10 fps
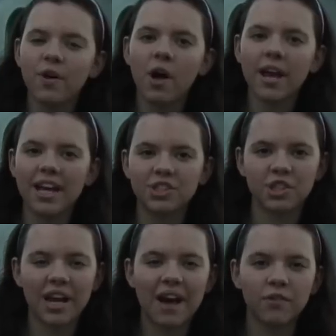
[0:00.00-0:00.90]
all kids
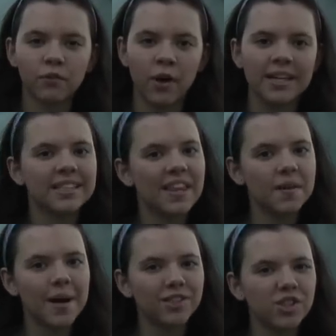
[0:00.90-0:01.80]
should have a voice, and
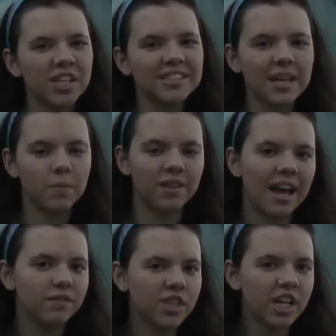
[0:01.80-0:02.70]
their messages can be
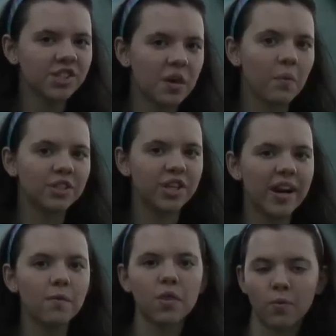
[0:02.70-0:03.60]
life-changing when
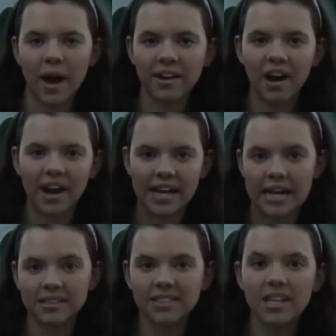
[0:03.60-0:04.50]
shared with a wider
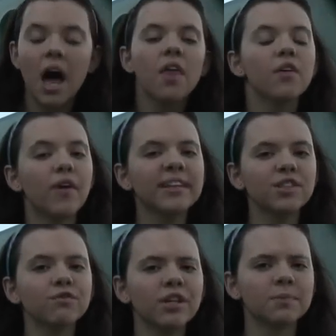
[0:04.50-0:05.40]
audience. The Find
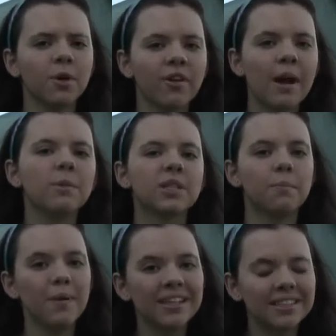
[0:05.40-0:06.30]
Your Voice program was a
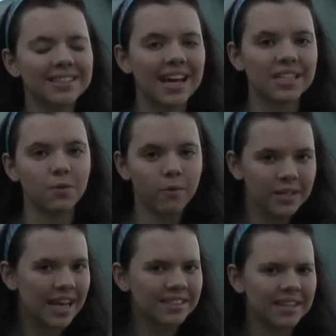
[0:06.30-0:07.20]
big success when
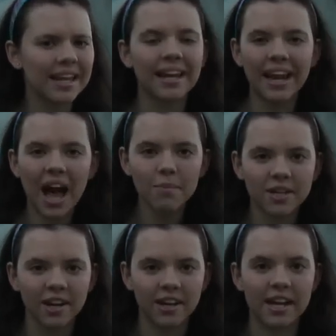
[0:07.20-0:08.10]
we tested it in
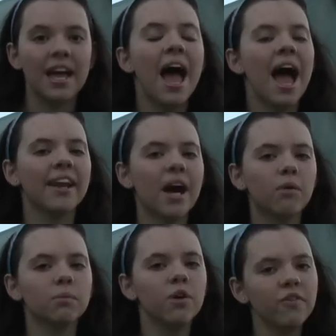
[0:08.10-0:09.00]
Albuquerque, and now
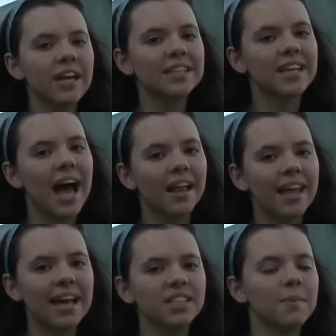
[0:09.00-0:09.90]
we're moving it to
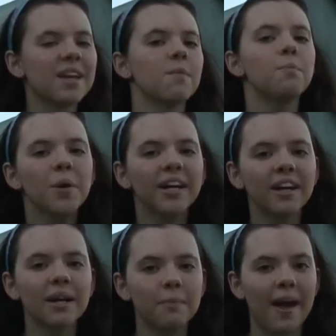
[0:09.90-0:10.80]
LA to make it
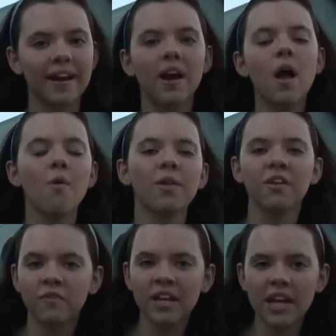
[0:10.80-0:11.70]
bigger and better, with
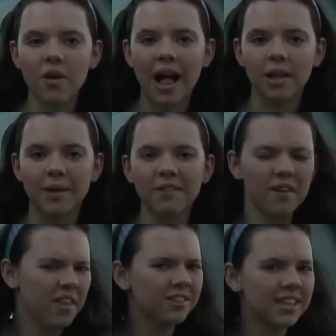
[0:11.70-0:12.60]
a video element
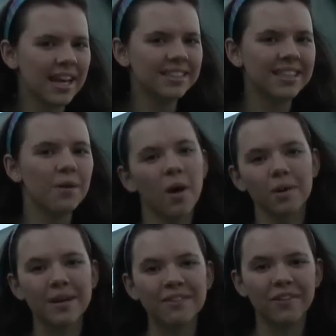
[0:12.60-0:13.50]
for those kids that want
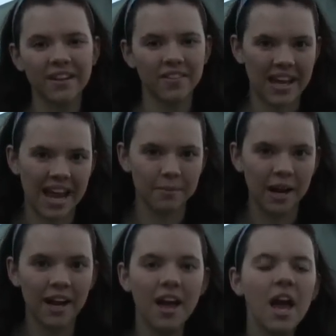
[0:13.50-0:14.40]
to be in front of the camera.